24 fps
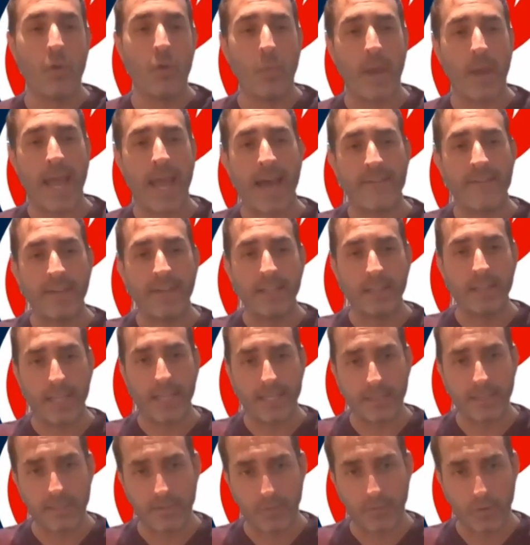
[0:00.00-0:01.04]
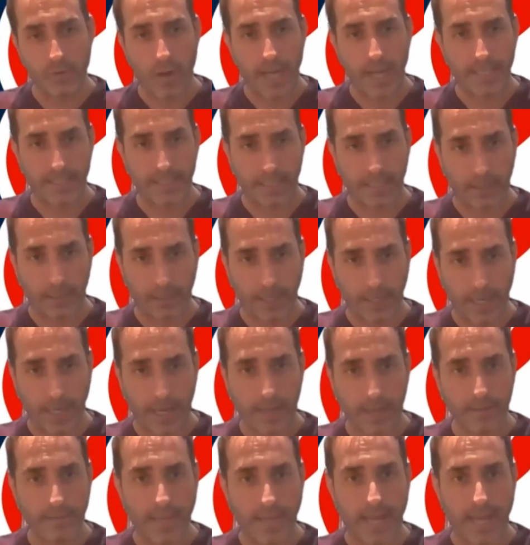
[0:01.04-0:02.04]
We have a list of criteria